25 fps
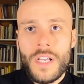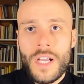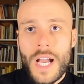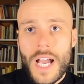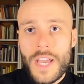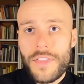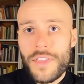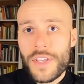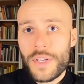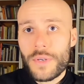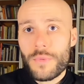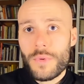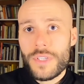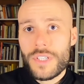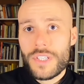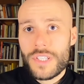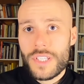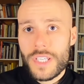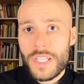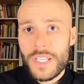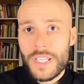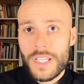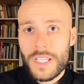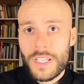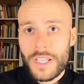I think we
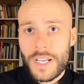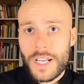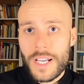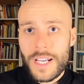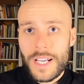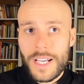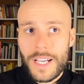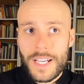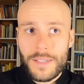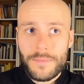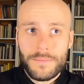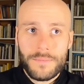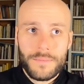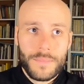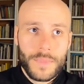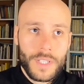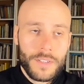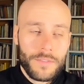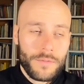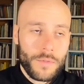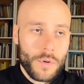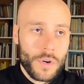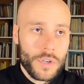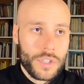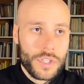see,
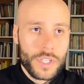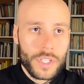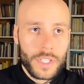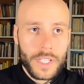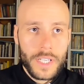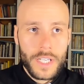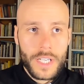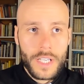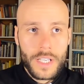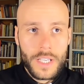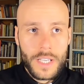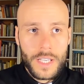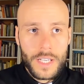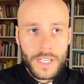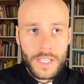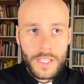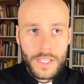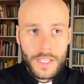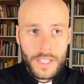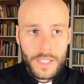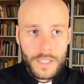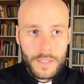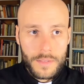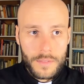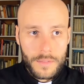unfortunately,
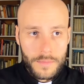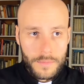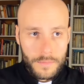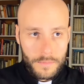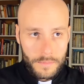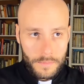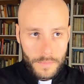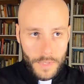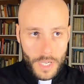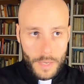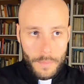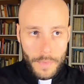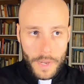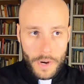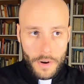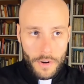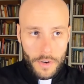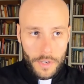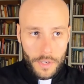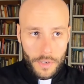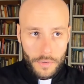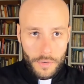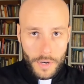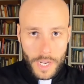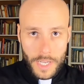in
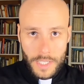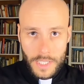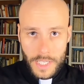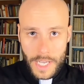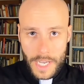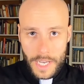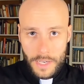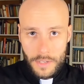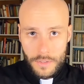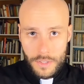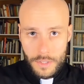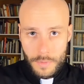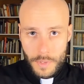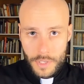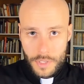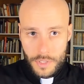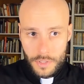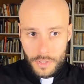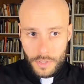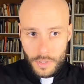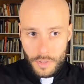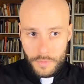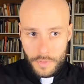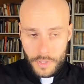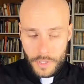America right now,
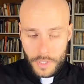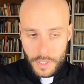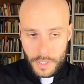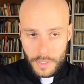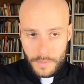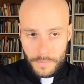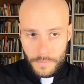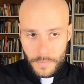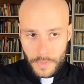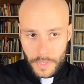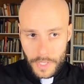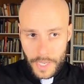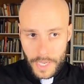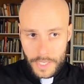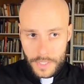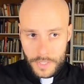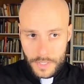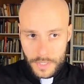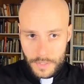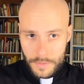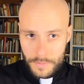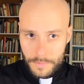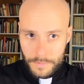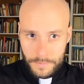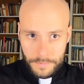especially over the
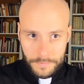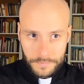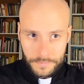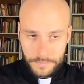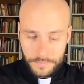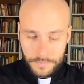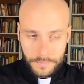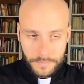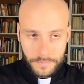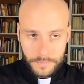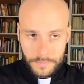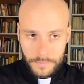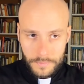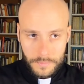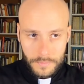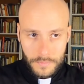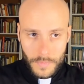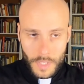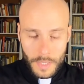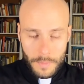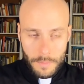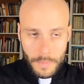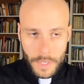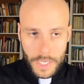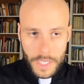last
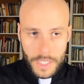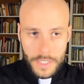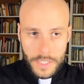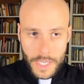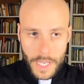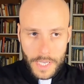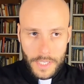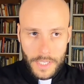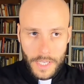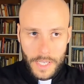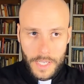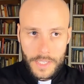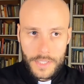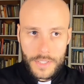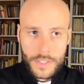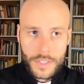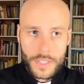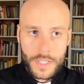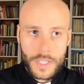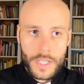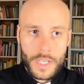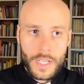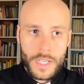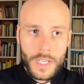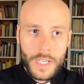many decades,
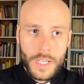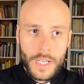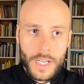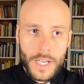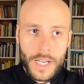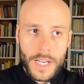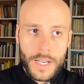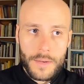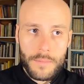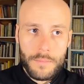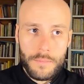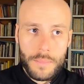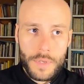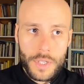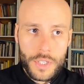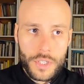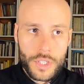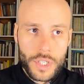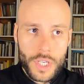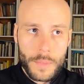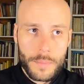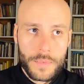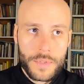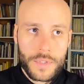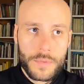
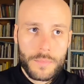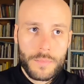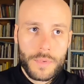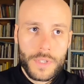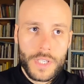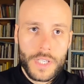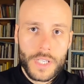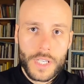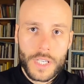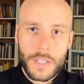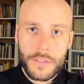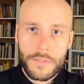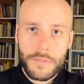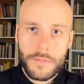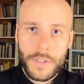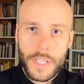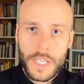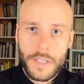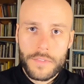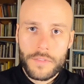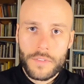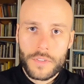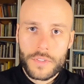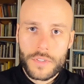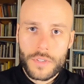bishops being
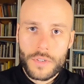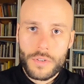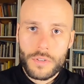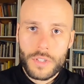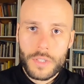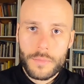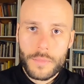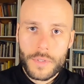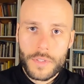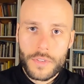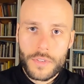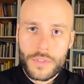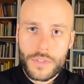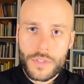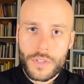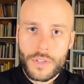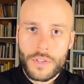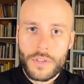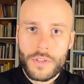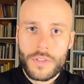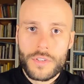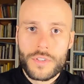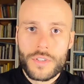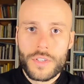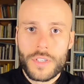unfaithful to Holy Mother
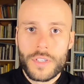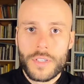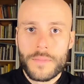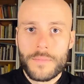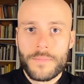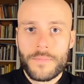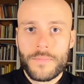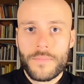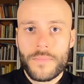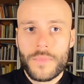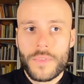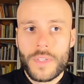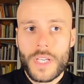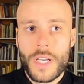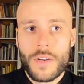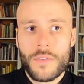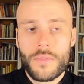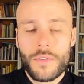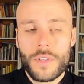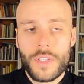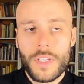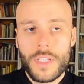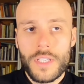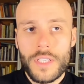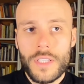Church and not
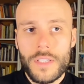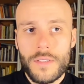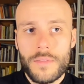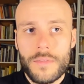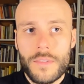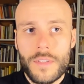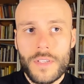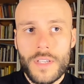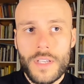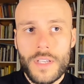really